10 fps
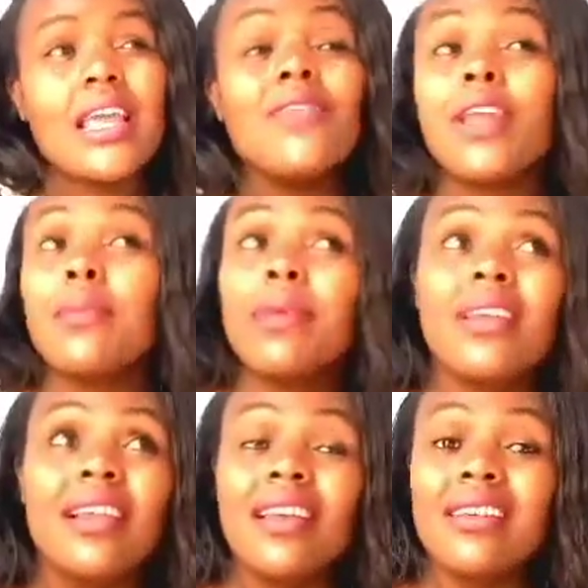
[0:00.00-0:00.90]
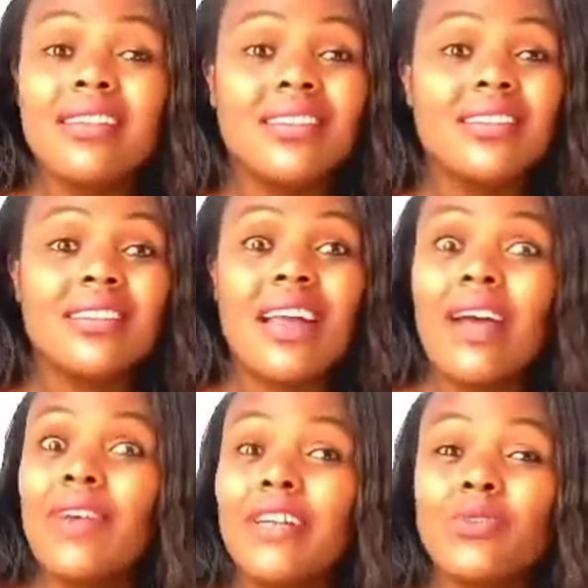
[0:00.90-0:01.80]
Even me, like,
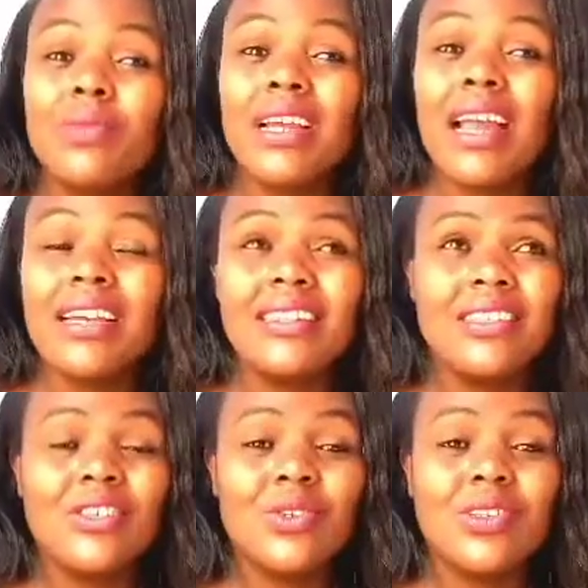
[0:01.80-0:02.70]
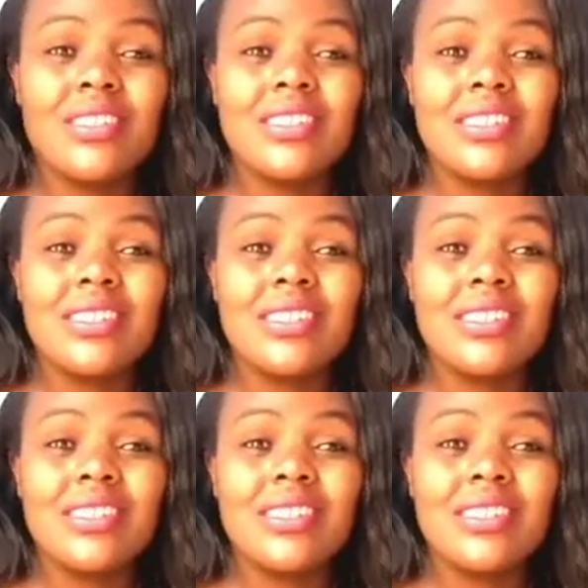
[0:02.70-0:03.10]
I've had to make hard decisions.